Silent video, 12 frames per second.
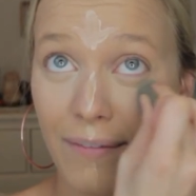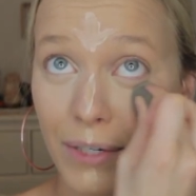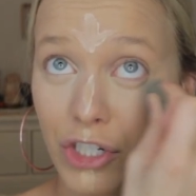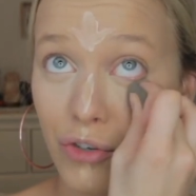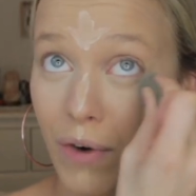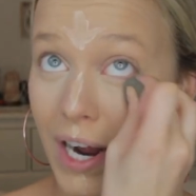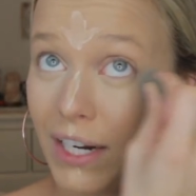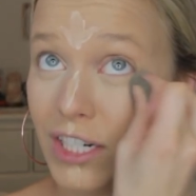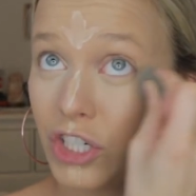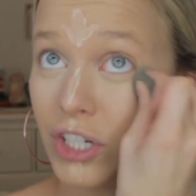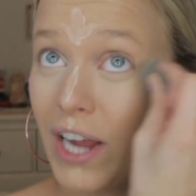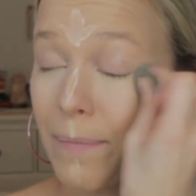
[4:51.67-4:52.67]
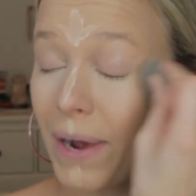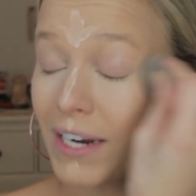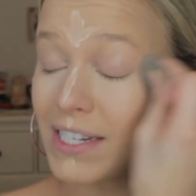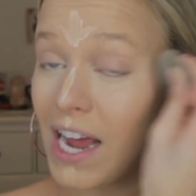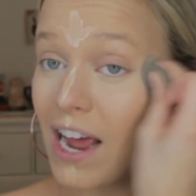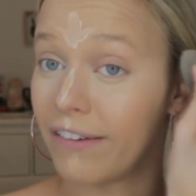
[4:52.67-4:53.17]
I've been trying to get
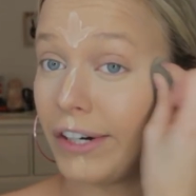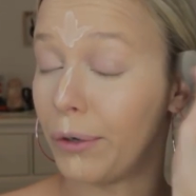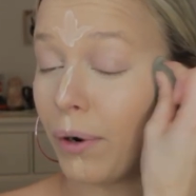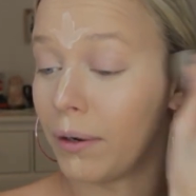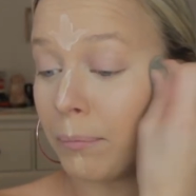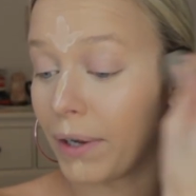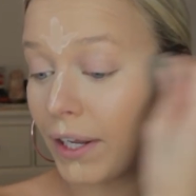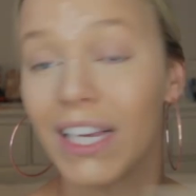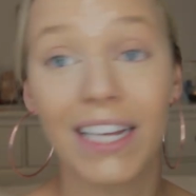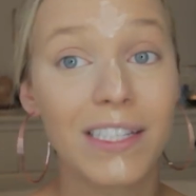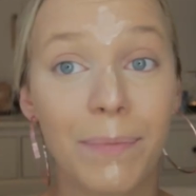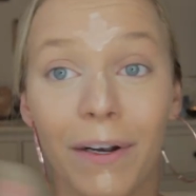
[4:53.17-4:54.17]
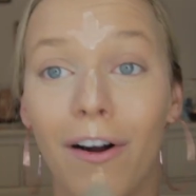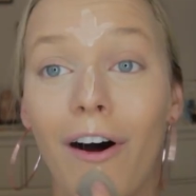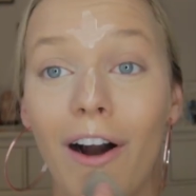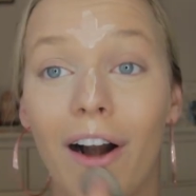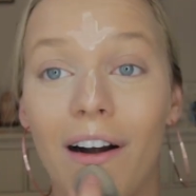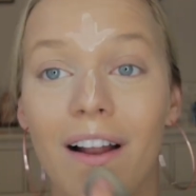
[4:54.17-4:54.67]
back to everyone, but it's been
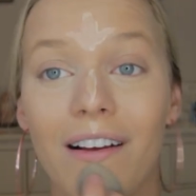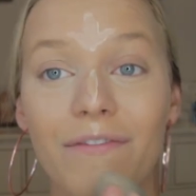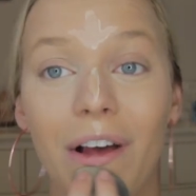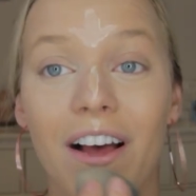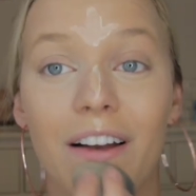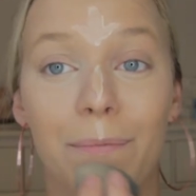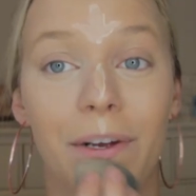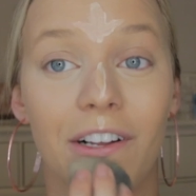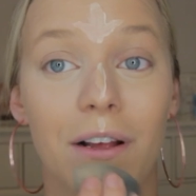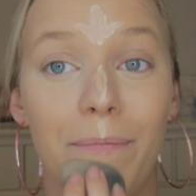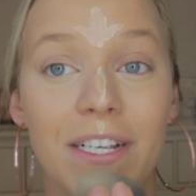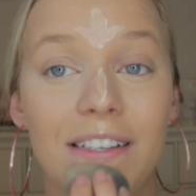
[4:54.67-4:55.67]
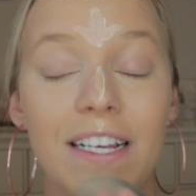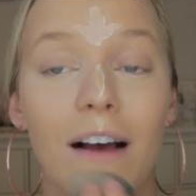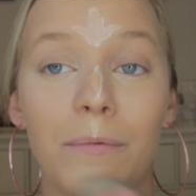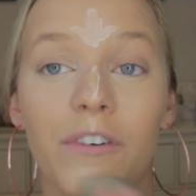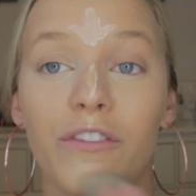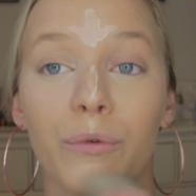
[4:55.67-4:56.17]
hard. I've had a busy
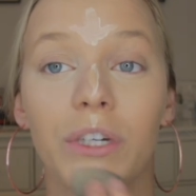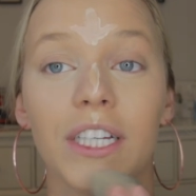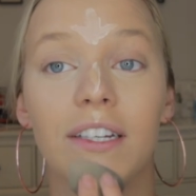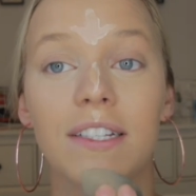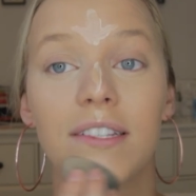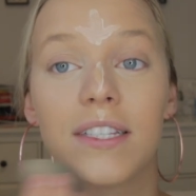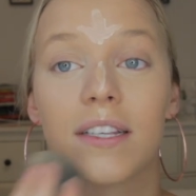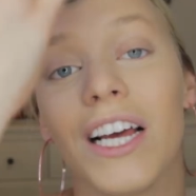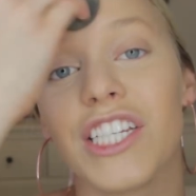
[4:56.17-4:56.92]
couple of weeks.